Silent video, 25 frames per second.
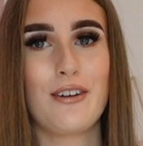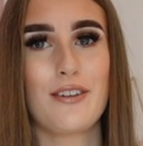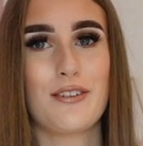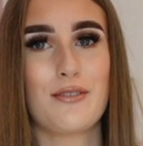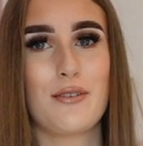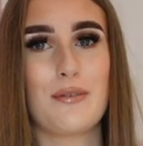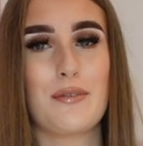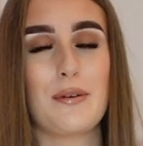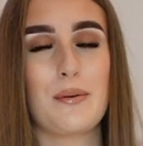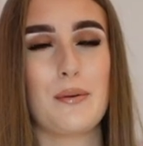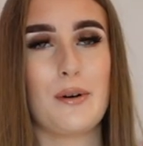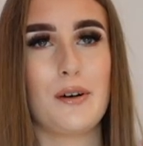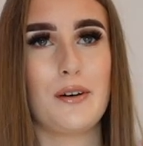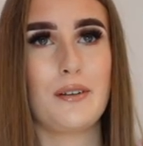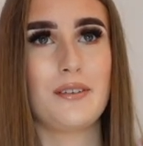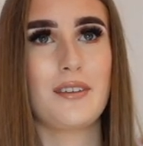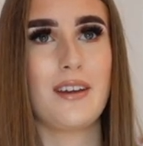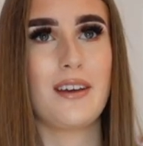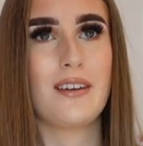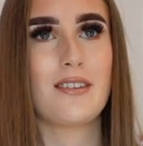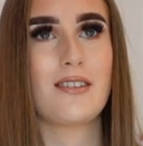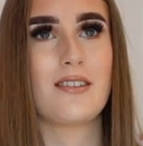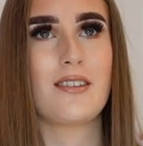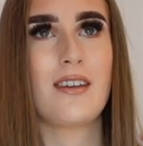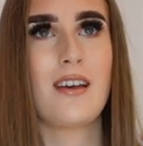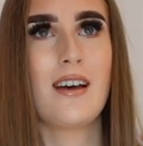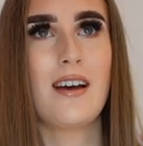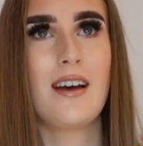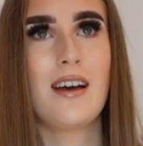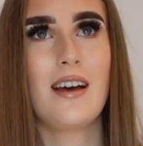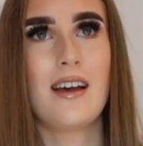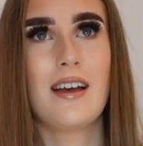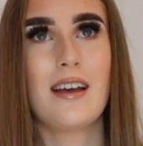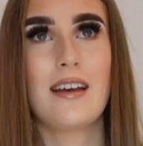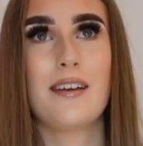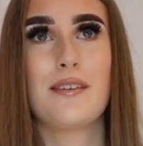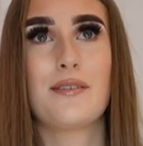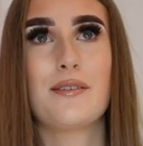honest with you all. This
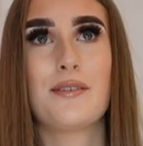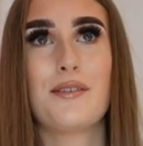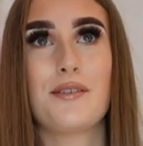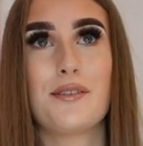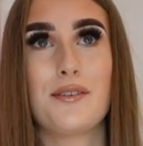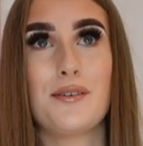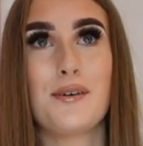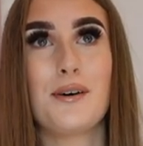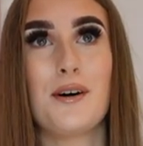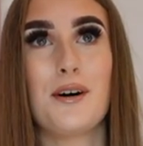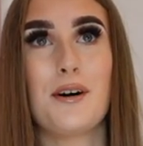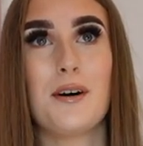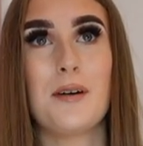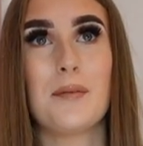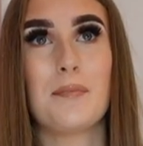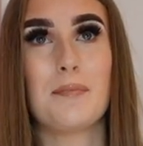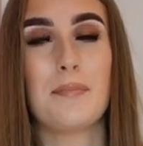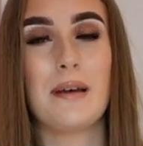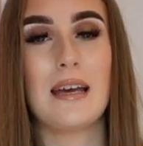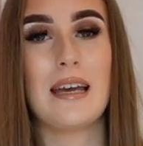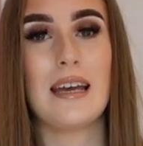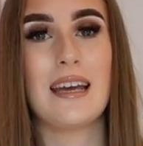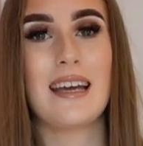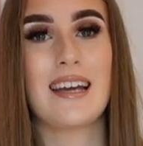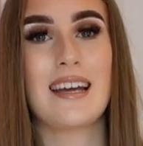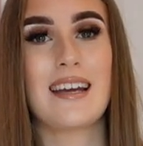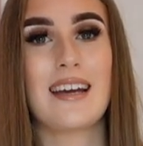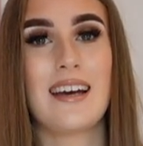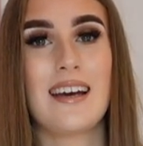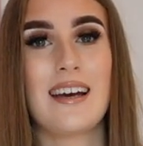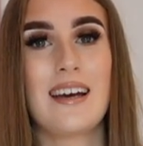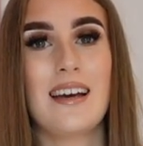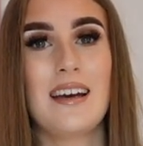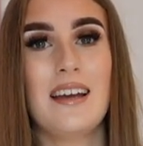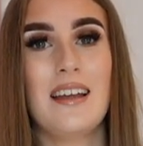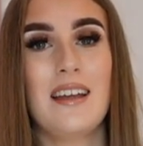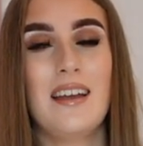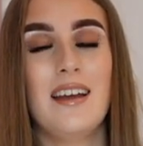is so big,
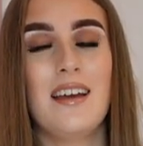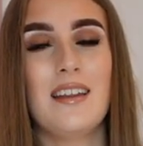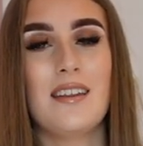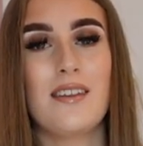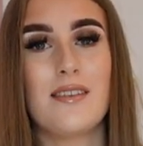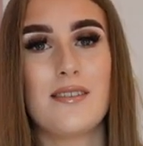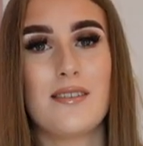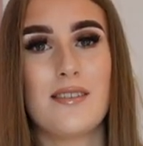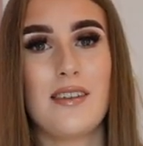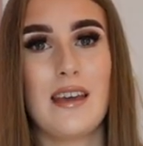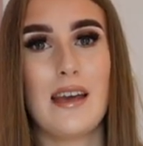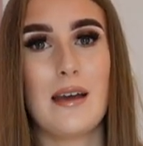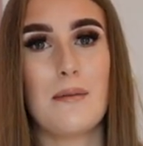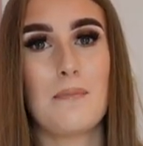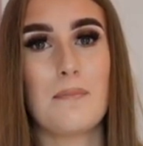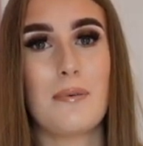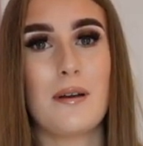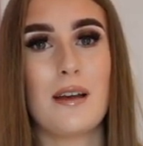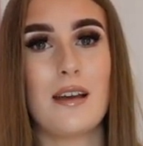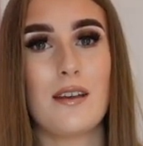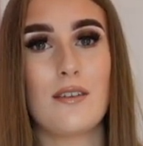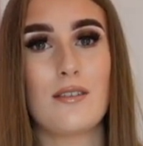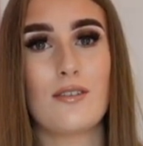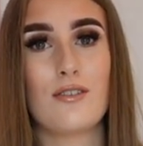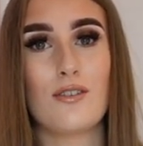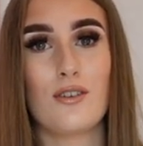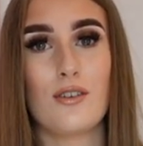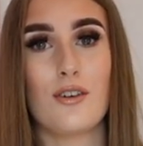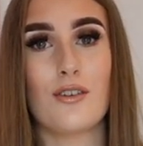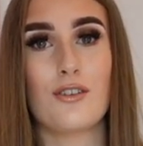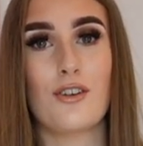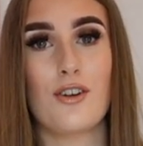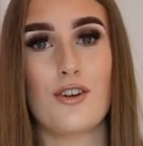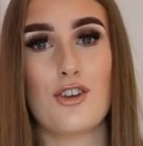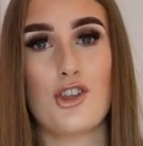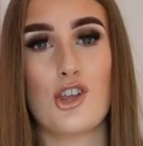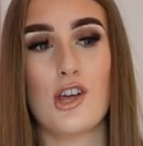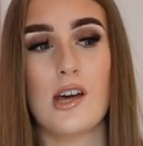the zip is so
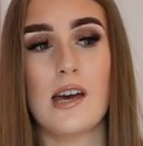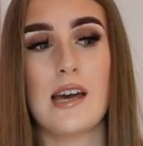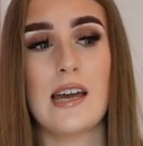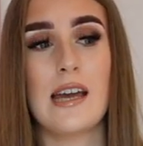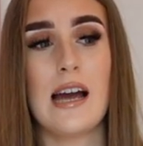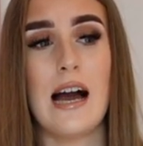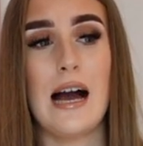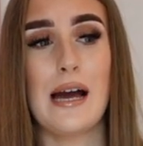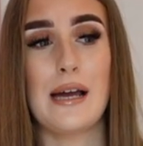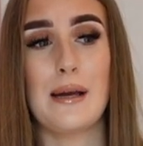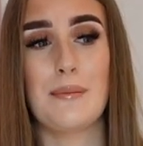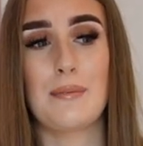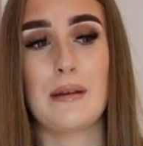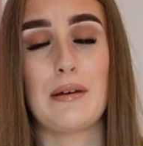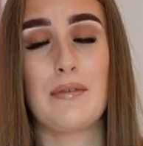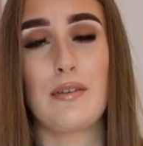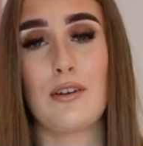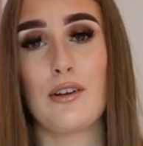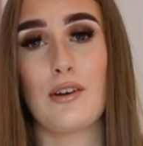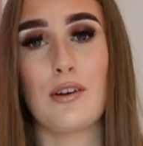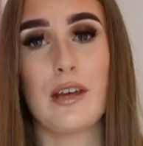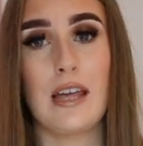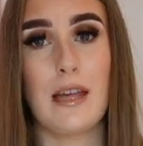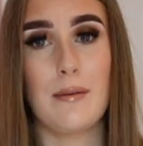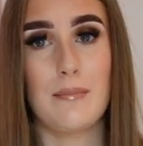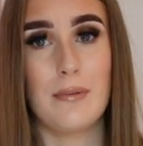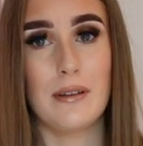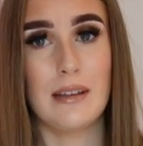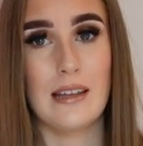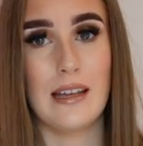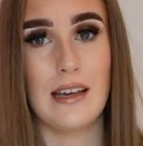dodgy. I am definitely not keeping